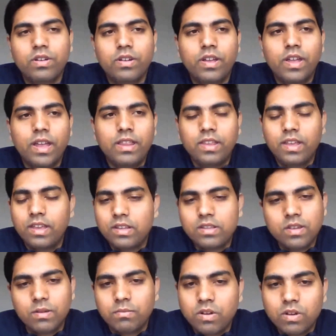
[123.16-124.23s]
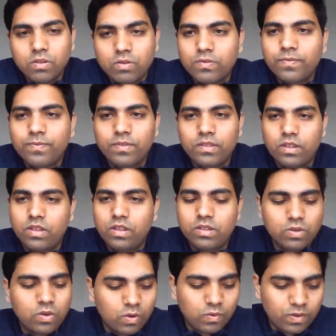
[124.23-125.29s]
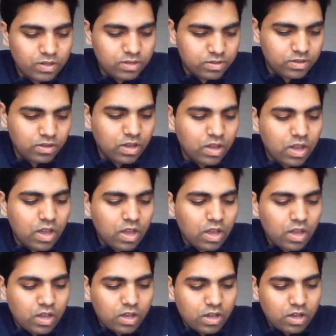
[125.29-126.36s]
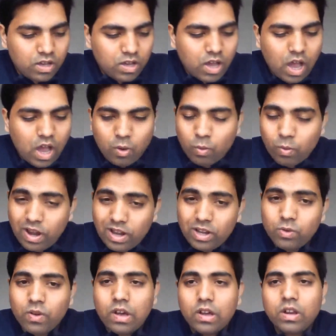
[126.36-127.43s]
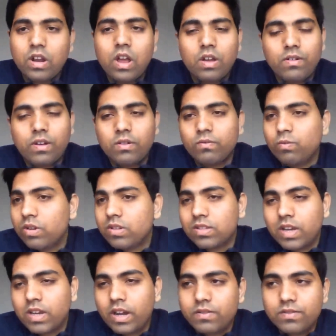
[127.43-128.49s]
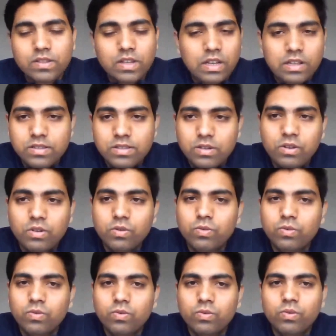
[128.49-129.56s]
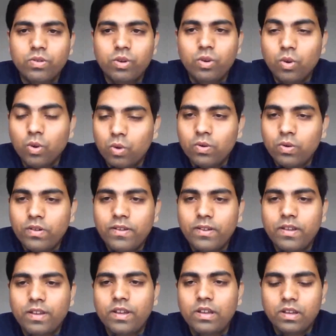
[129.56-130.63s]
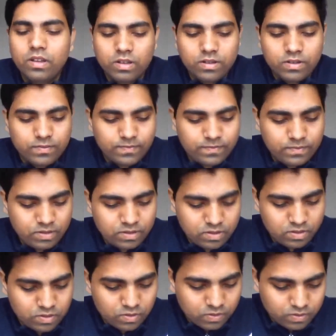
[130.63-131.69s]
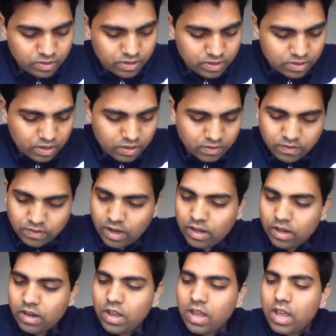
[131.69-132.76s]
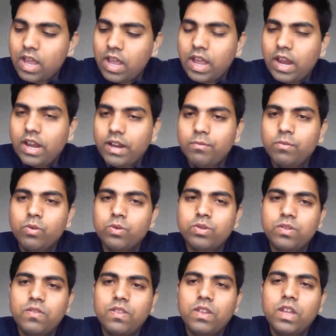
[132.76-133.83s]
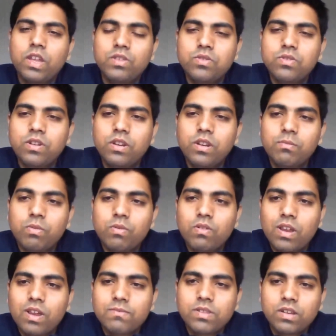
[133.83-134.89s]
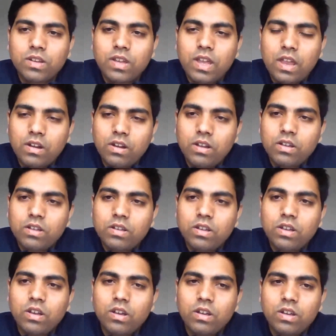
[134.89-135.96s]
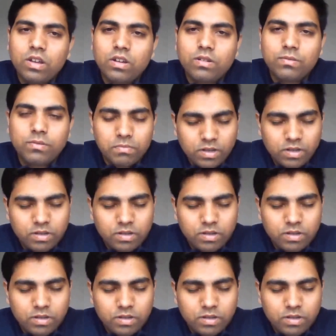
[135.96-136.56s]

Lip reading: and then it's up to you. It's always how well you are, what kind of skills do you know. So it's kind of that. And most of the engineering programs in Canada are